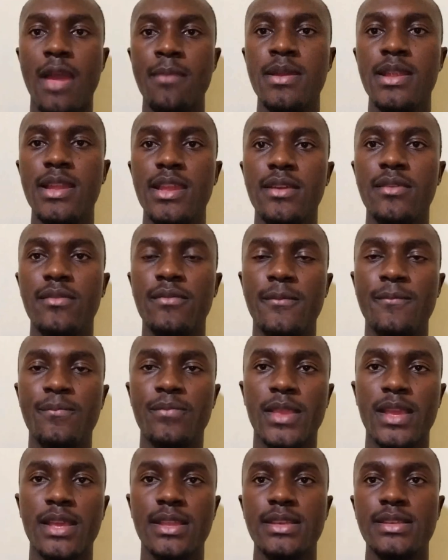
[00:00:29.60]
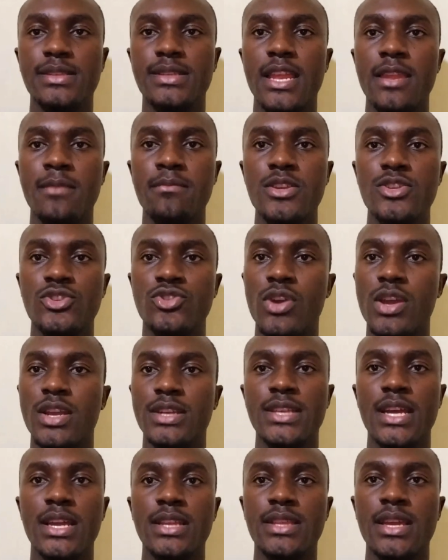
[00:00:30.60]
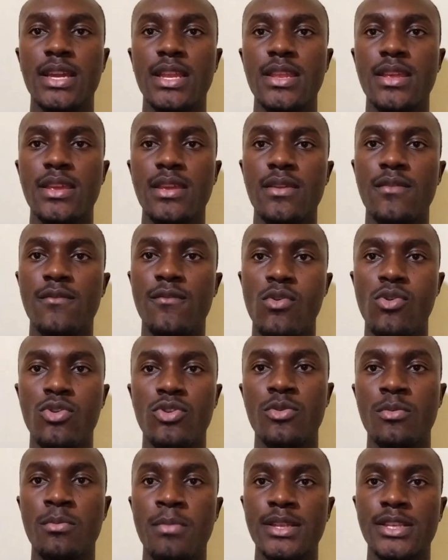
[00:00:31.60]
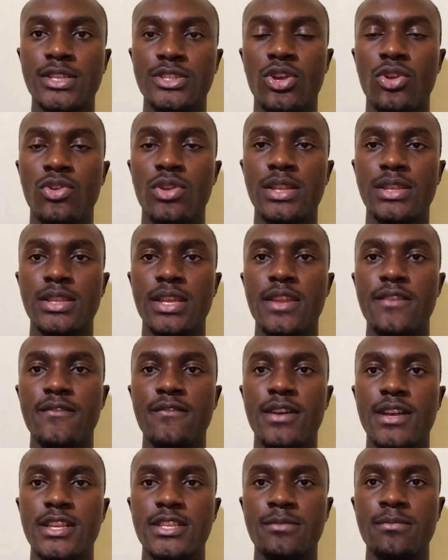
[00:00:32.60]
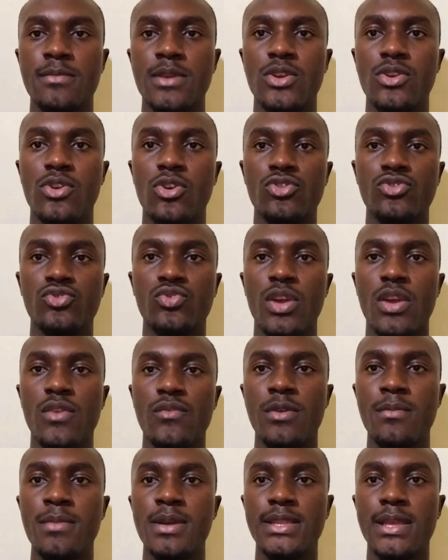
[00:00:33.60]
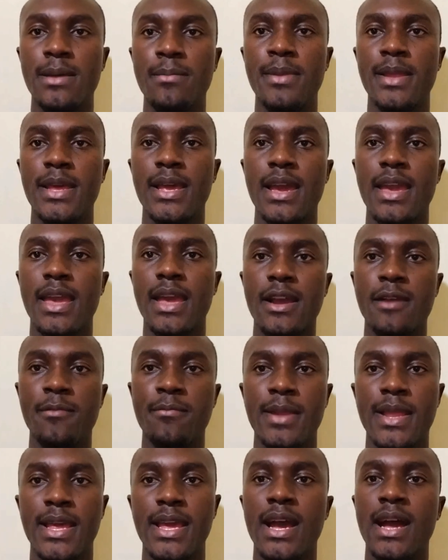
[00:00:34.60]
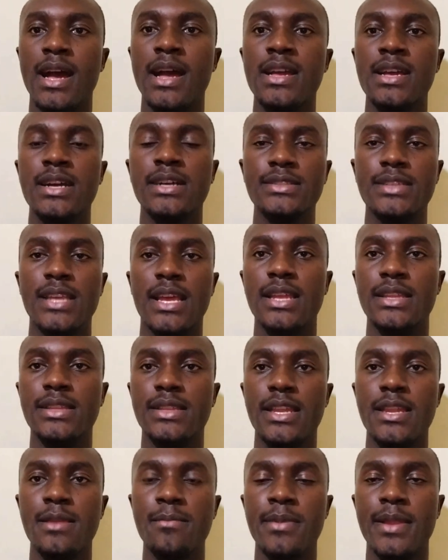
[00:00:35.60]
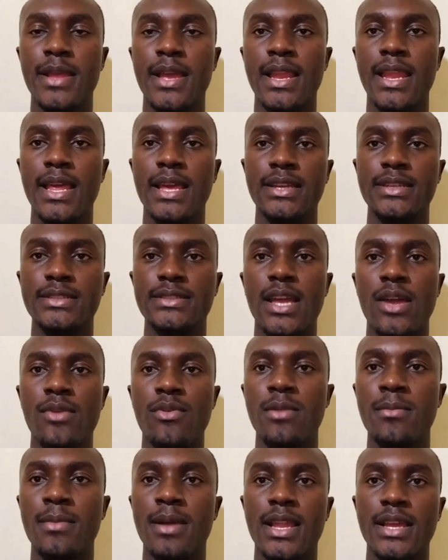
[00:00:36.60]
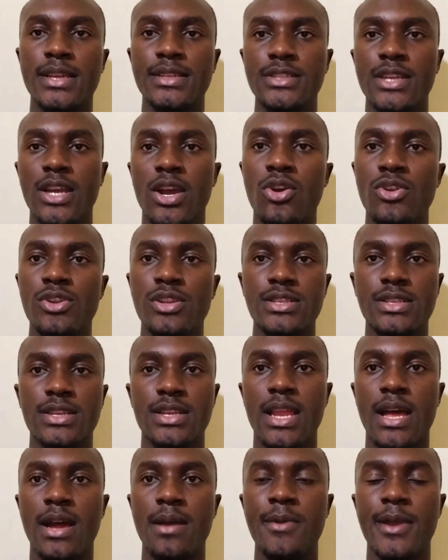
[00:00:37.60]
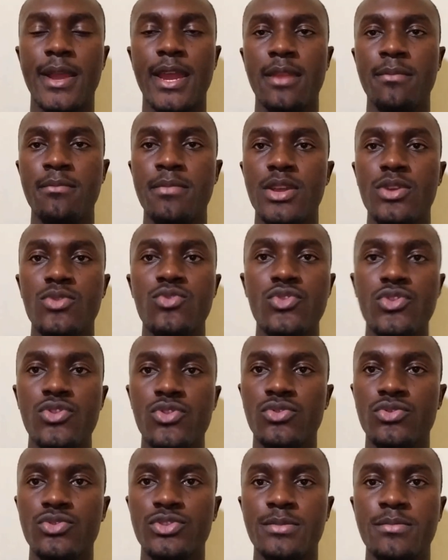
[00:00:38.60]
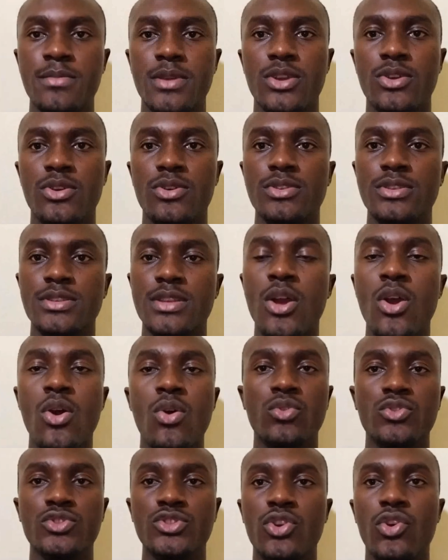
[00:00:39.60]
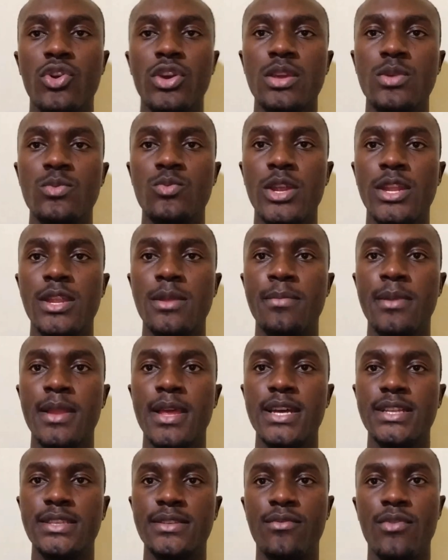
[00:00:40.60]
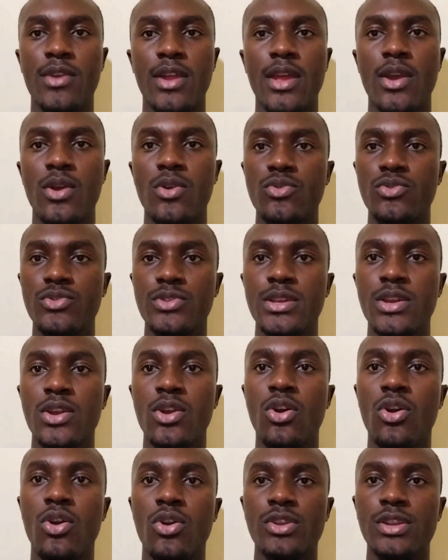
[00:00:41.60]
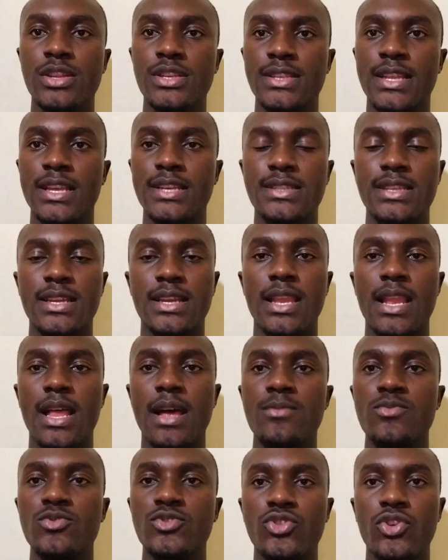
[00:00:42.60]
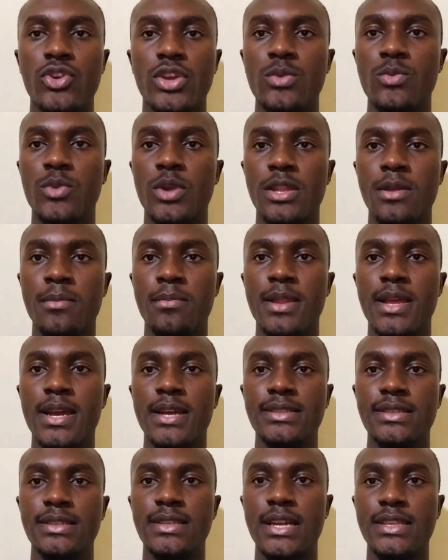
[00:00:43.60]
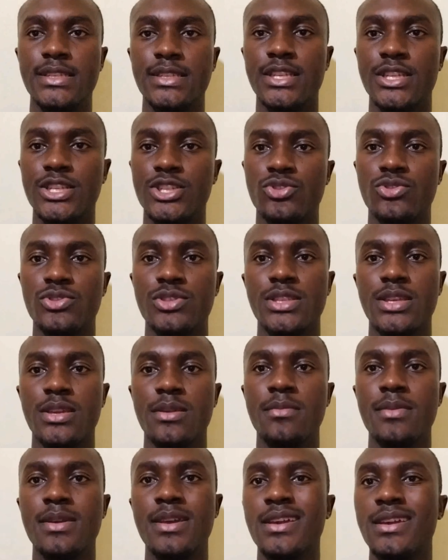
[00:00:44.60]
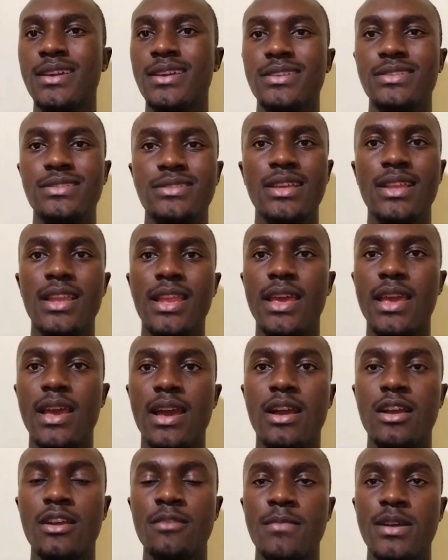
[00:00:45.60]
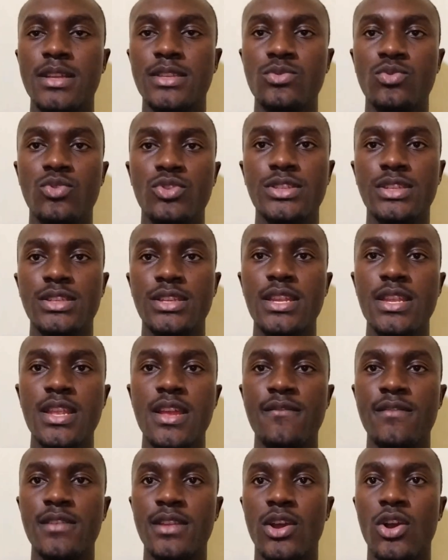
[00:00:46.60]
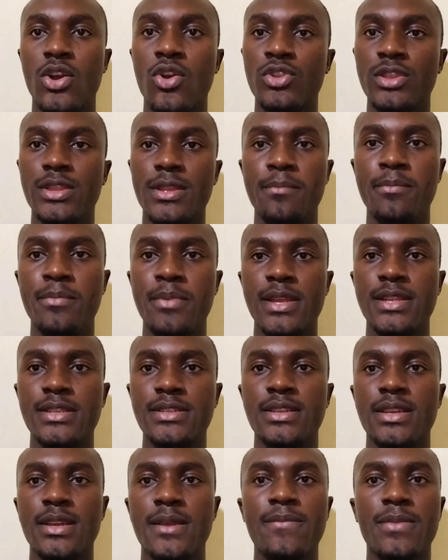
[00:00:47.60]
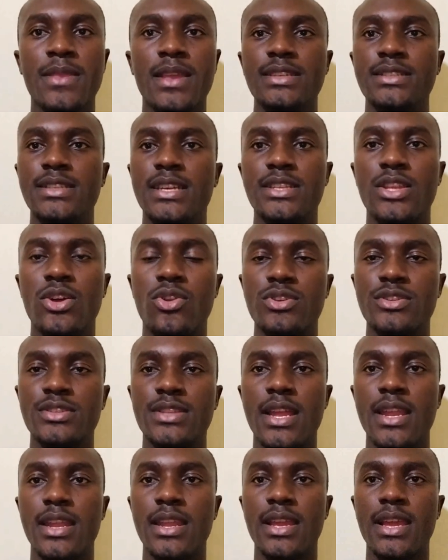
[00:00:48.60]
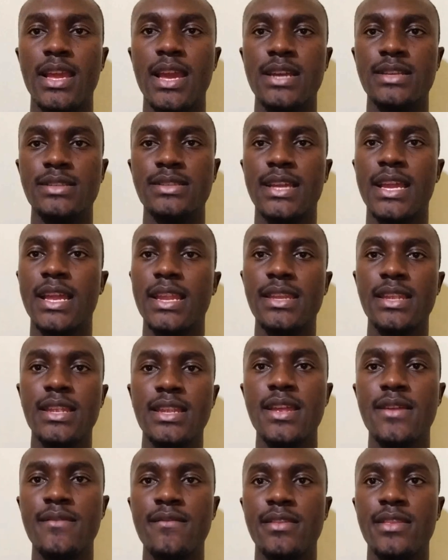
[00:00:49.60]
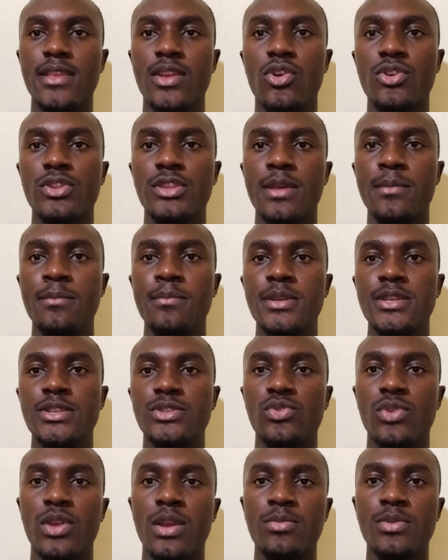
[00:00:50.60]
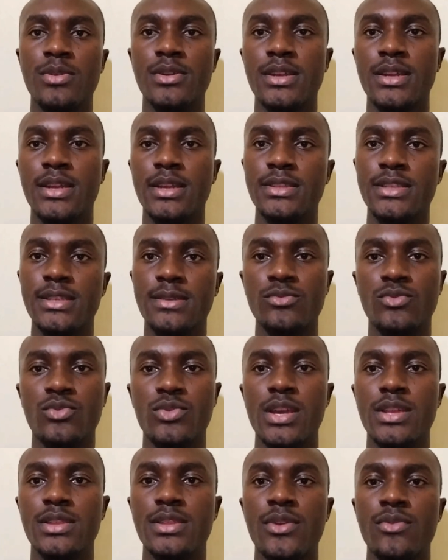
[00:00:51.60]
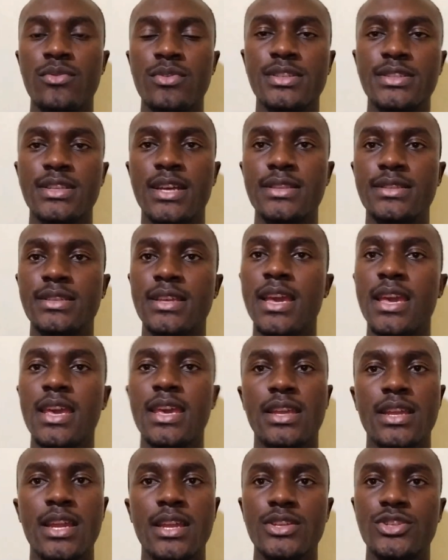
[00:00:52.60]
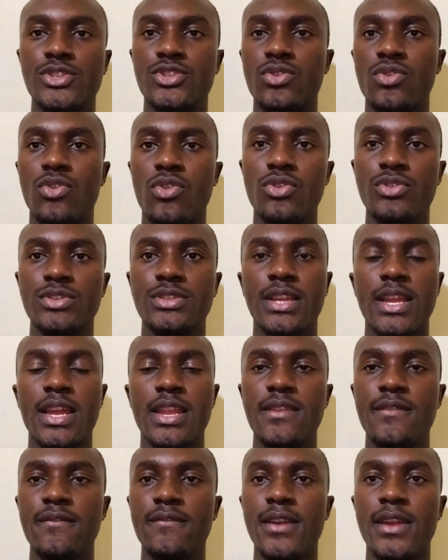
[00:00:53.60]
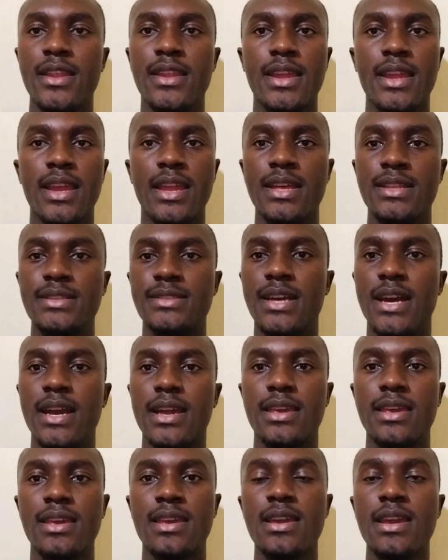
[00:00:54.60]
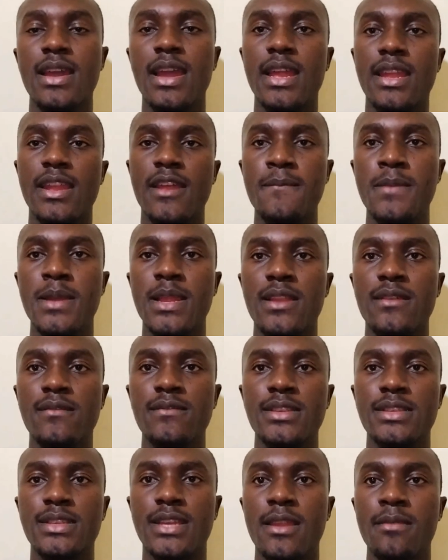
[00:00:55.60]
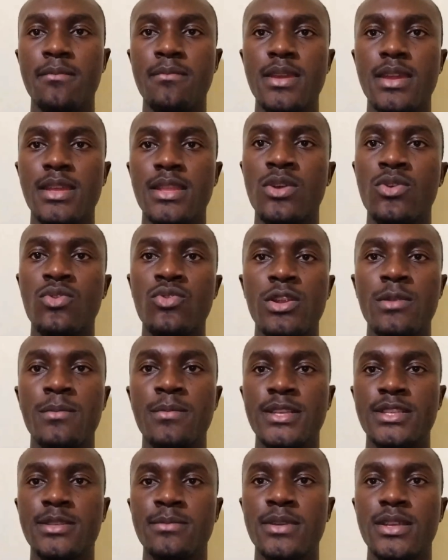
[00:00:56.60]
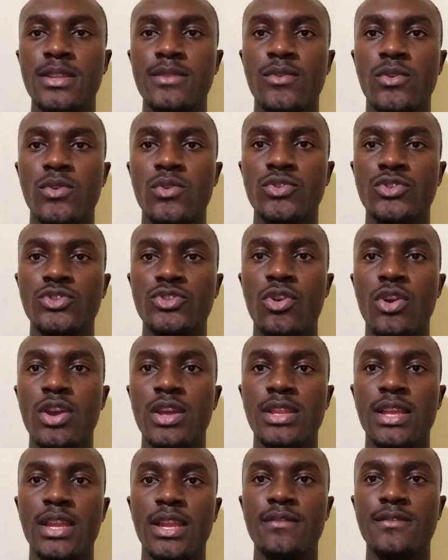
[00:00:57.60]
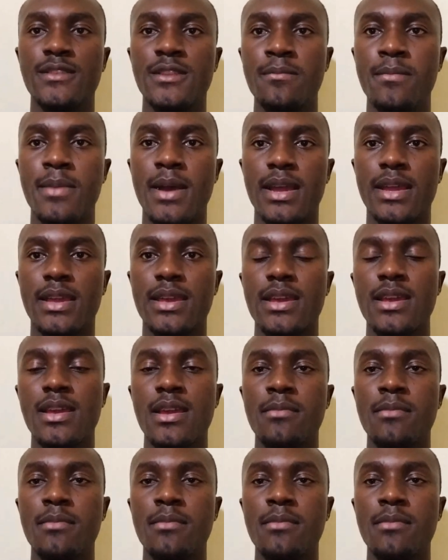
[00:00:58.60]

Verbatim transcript: I believe this can be so excited for Manchester United fans because to have a better player, young player, talented player like Tyrell Malacia on his club can be good news because we saw him when he played at hold on his last club. We saw him when he played at the Dutch national team. He's still young, but what he did every on the pitch, he's just outstanding, guys. He can did everything on the pitch to help a team to get the result. He can cross, he can defend, he can attack, and I believe this can be the good replacement for Luke Shaw in the left back.